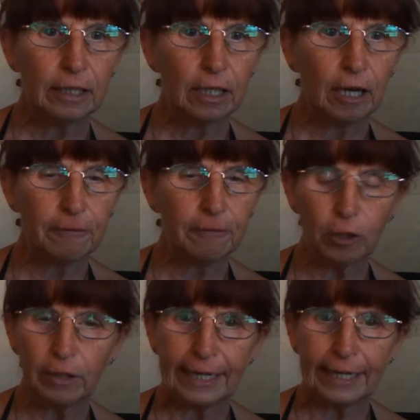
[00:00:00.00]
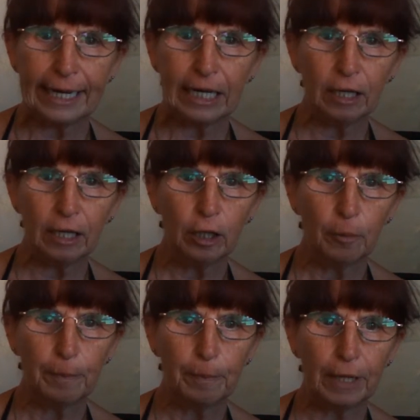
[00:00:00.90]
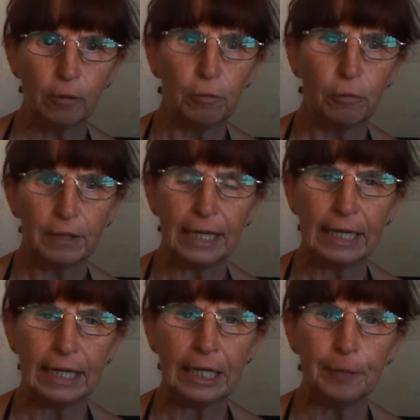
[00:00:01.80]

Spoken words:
I've got here, but all the